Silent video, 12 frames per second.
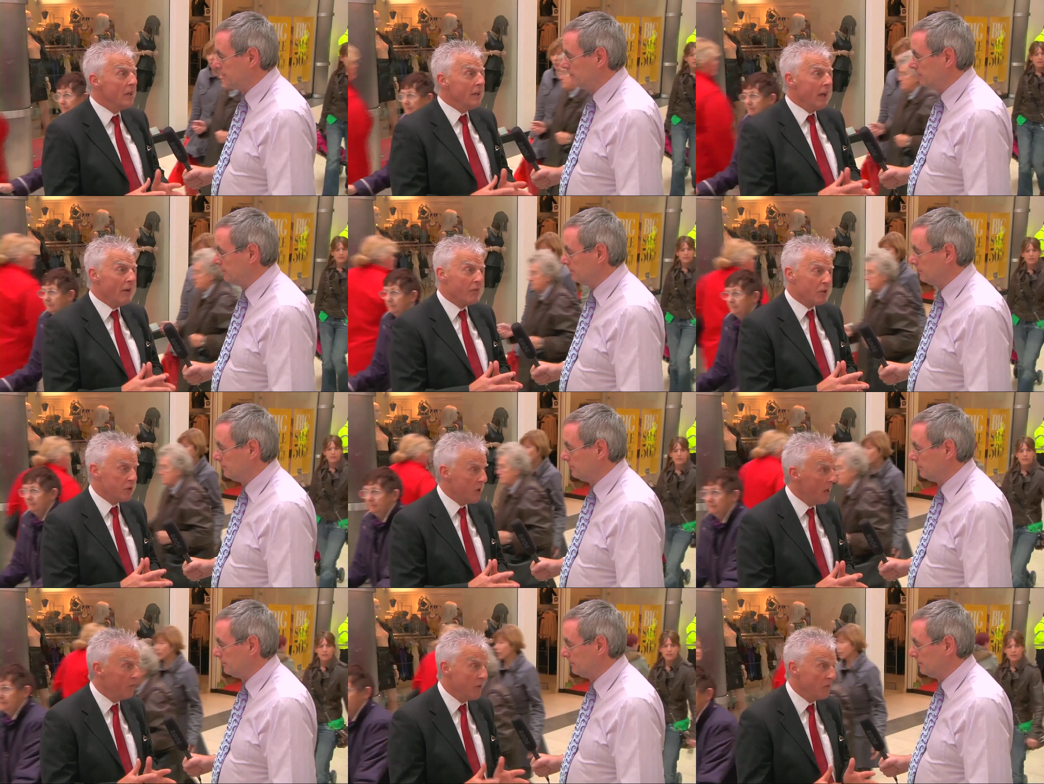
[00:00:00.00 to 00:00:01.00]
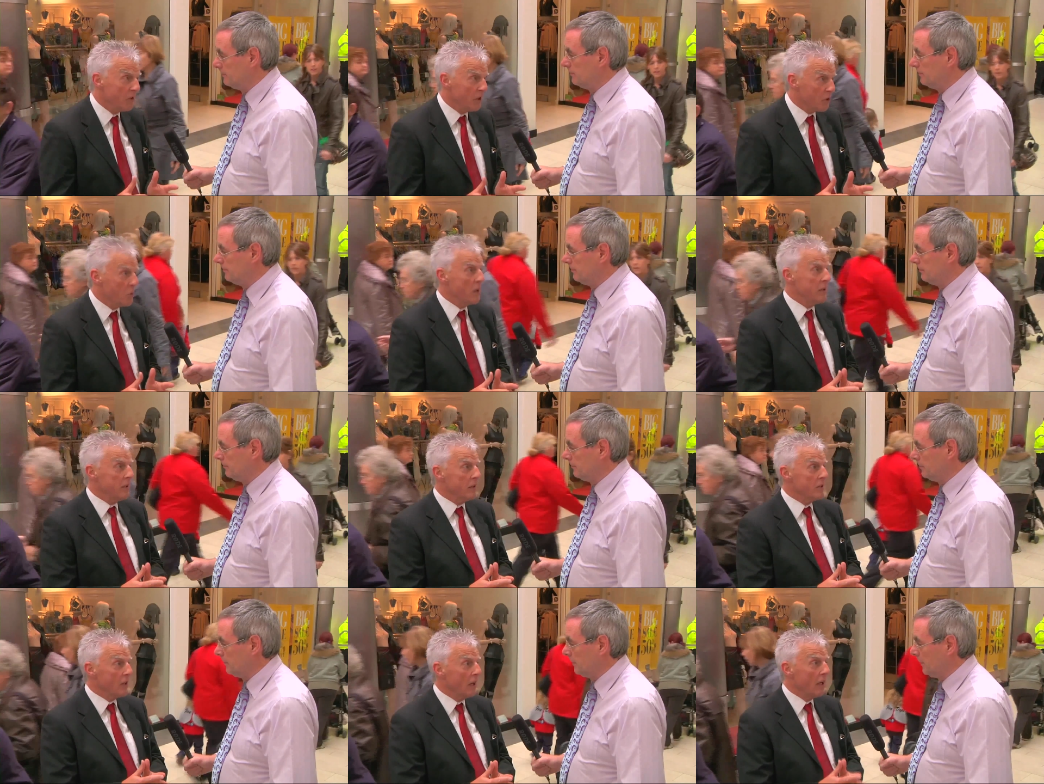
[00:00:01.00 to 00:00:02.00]
Speaker 1: uh, for 10, 15 and 20 years
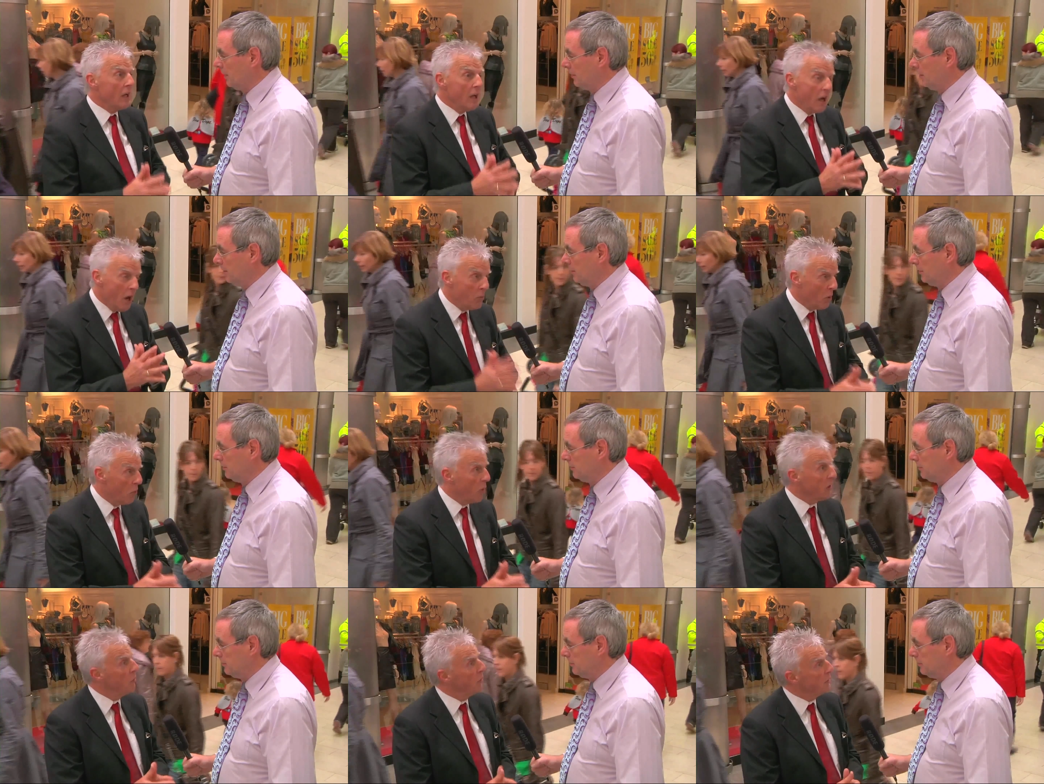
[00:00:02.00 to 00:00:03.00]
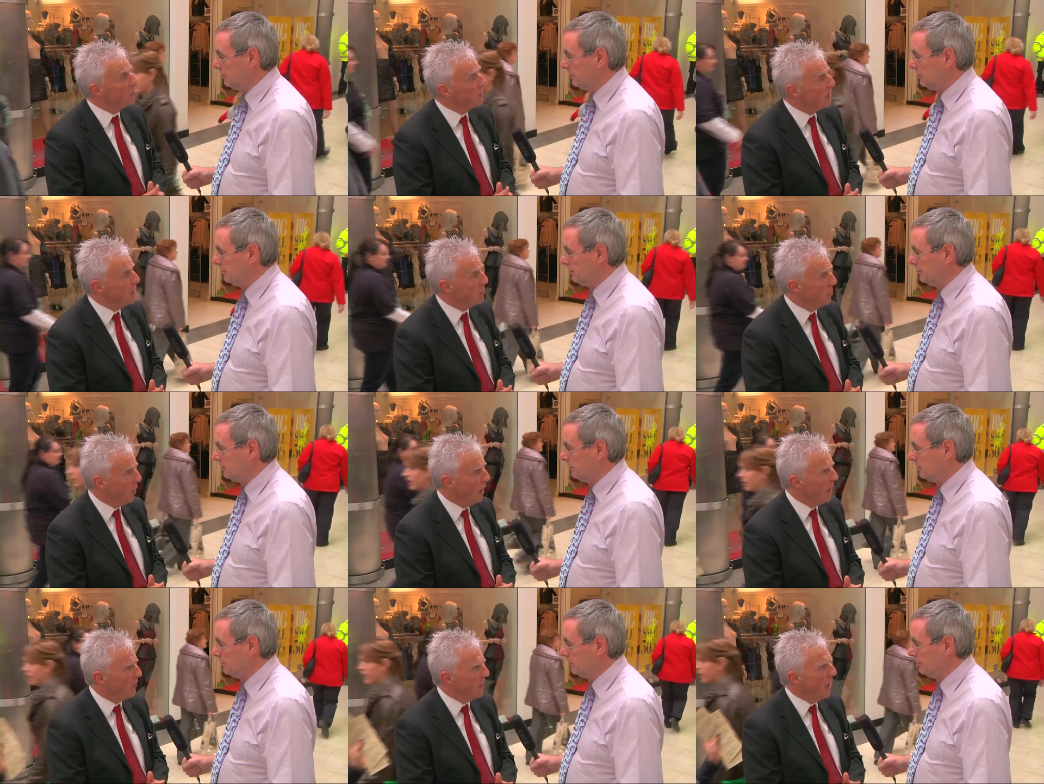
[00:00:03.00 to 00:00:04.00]
and, and we're working with them to keep them alive
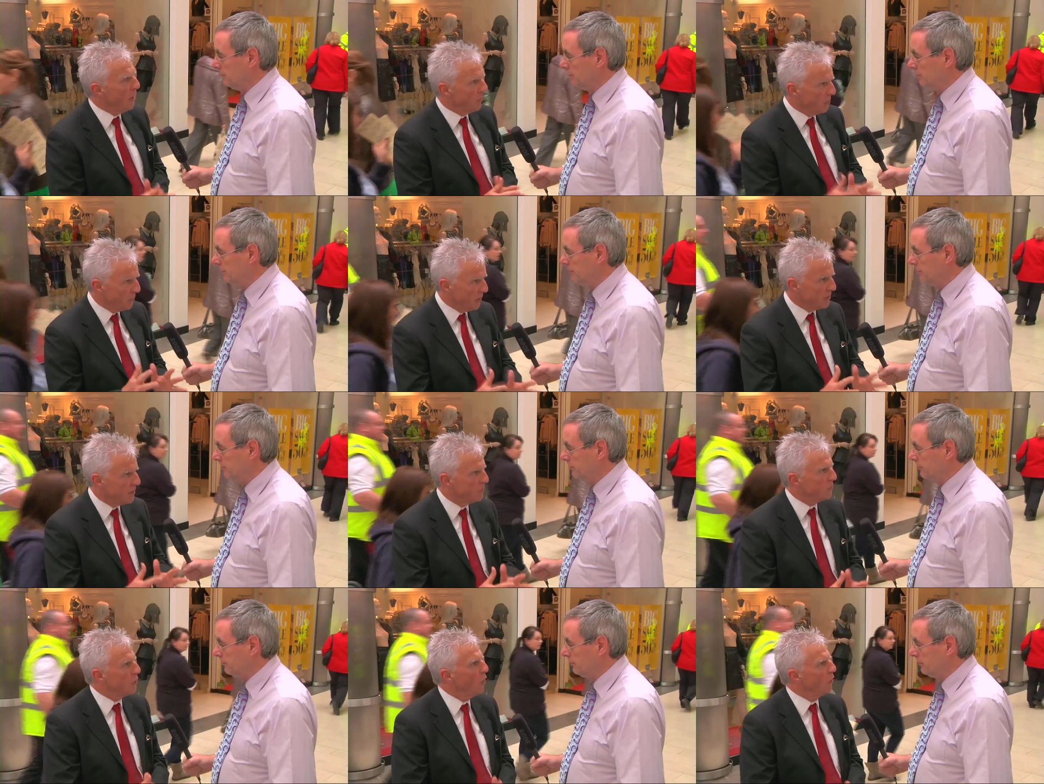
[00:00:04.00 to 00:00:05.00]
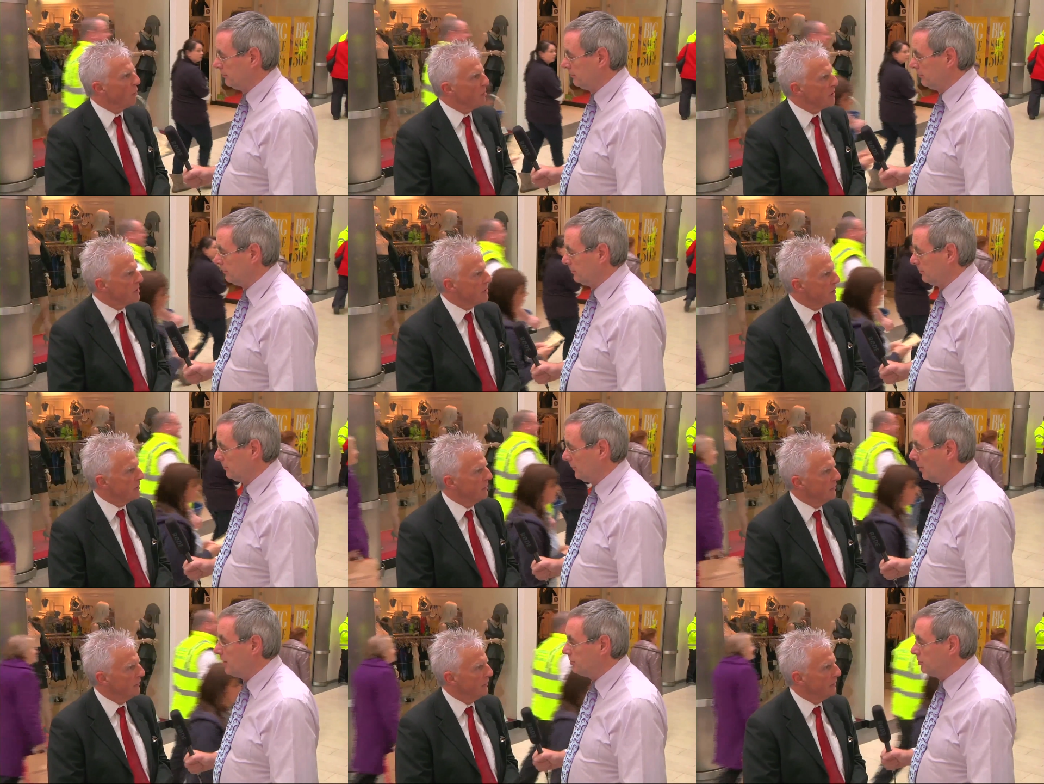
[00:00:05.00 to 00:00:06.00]
and help them to, to, to grow their business.
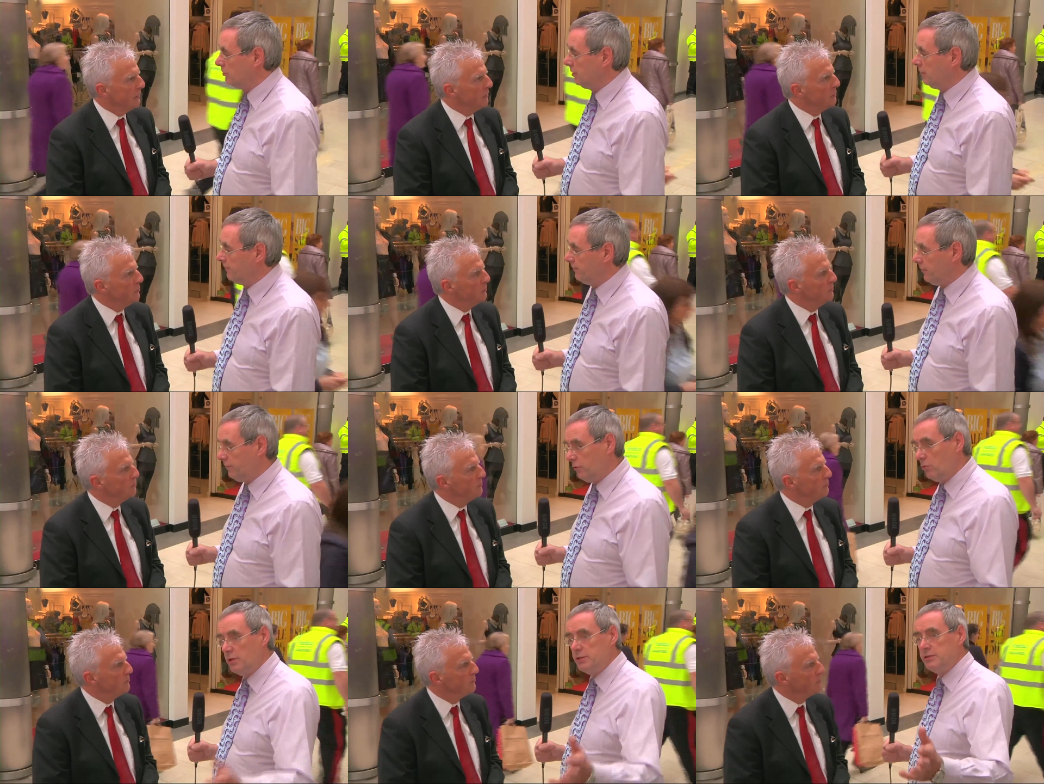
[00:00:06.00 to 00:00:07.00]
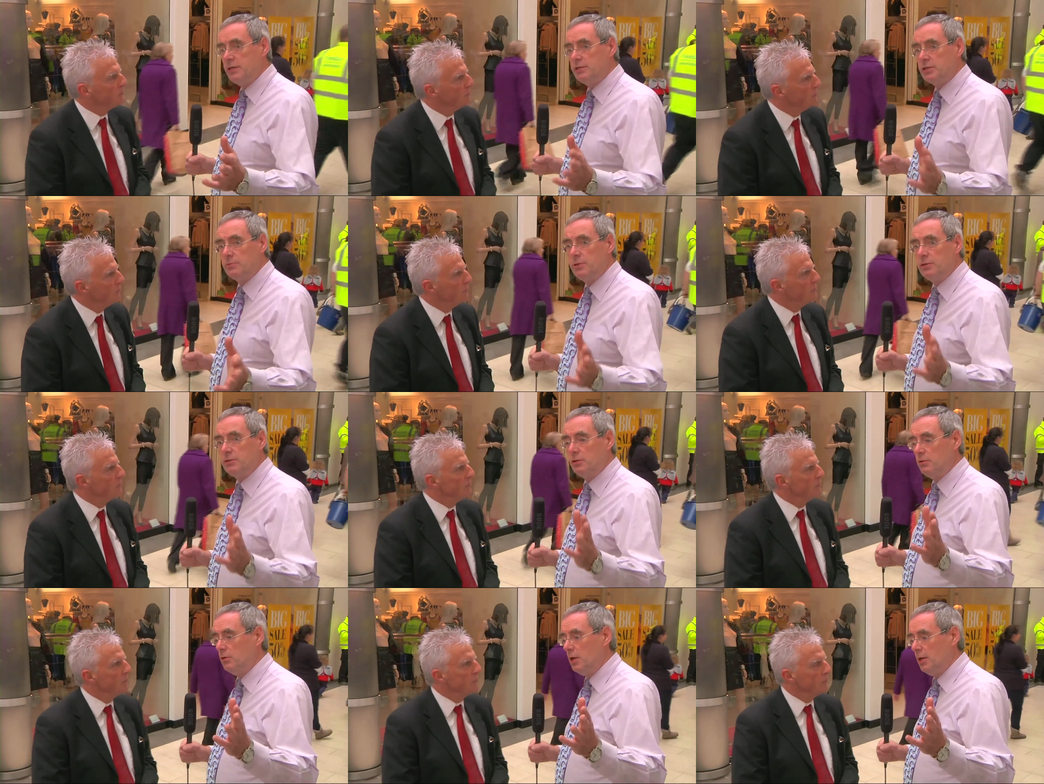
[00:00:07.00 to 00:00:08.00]
Speaker 2: Right, so if, if you want to say something to
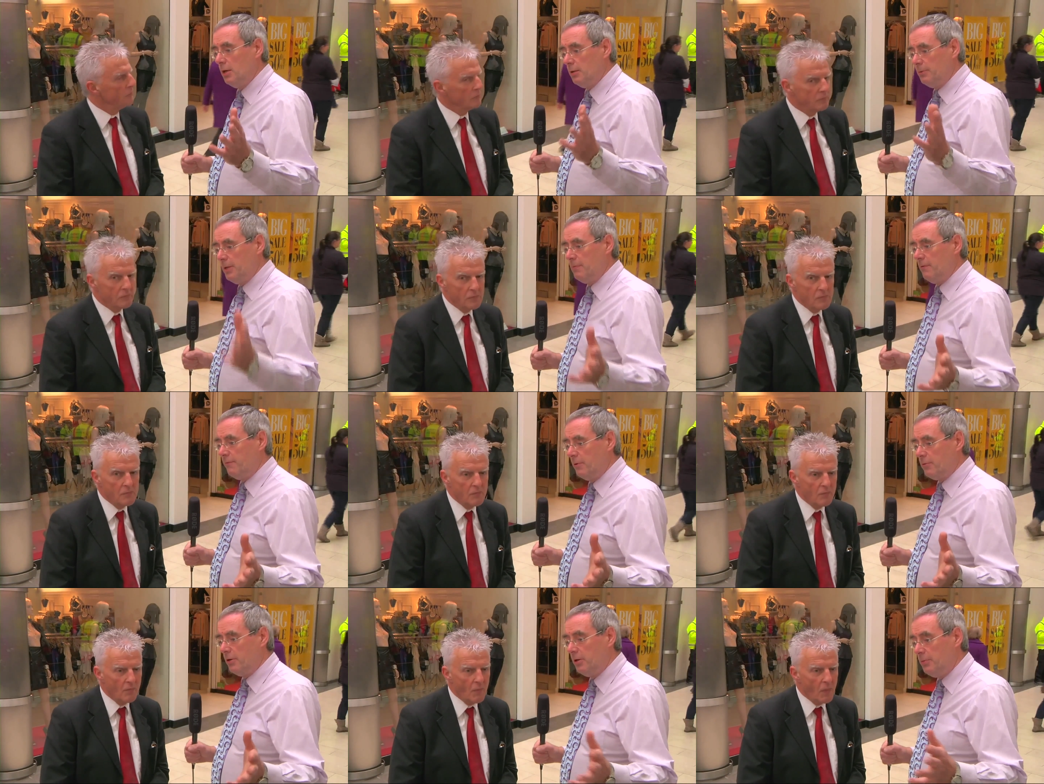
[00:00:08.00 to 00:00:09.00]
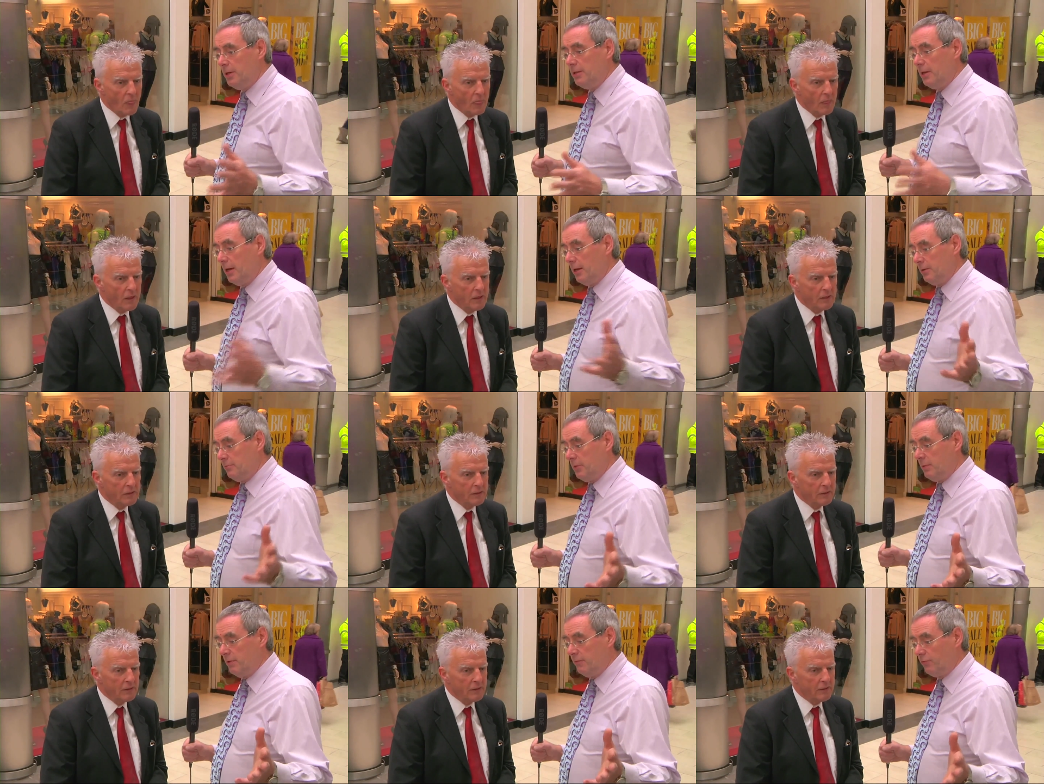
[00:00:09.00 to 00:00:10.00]
people from County Meath and
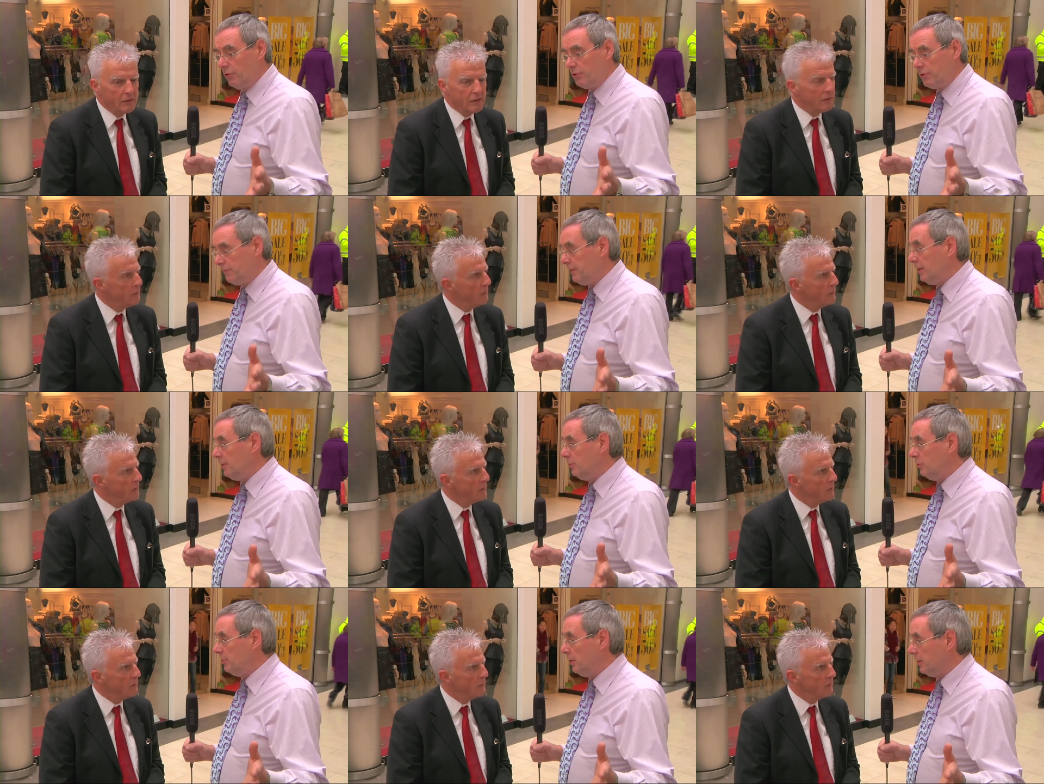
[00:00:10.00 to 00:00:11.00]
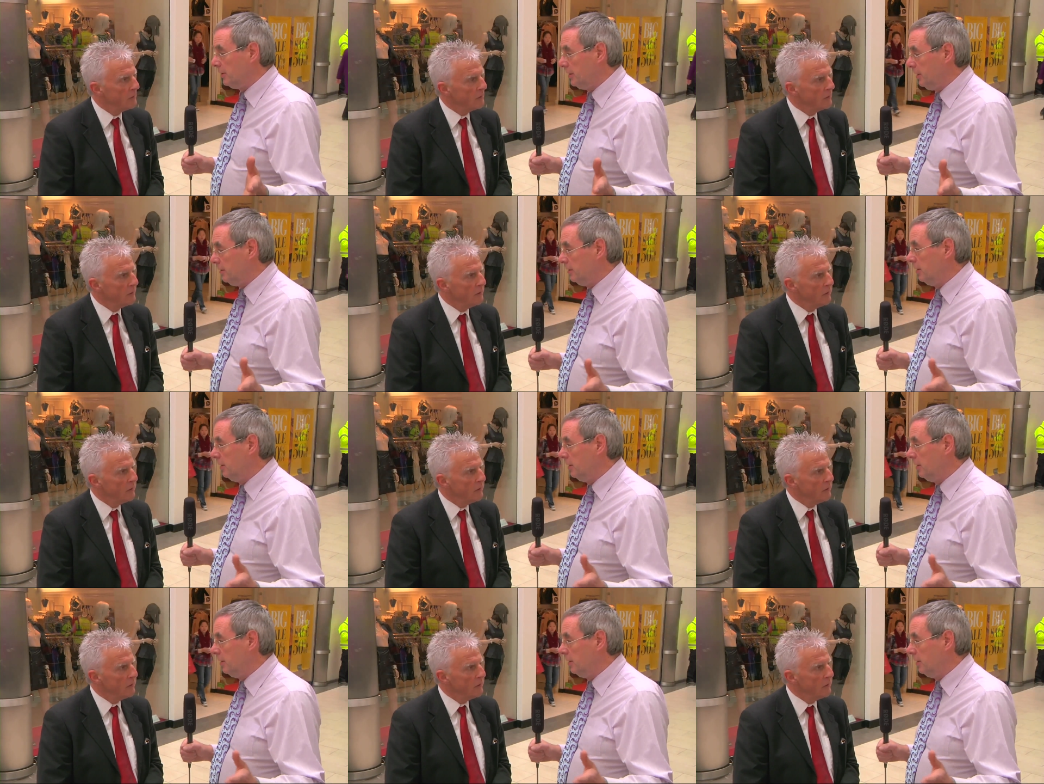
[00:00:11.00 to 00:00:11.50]
maybe further afield who will be looking in,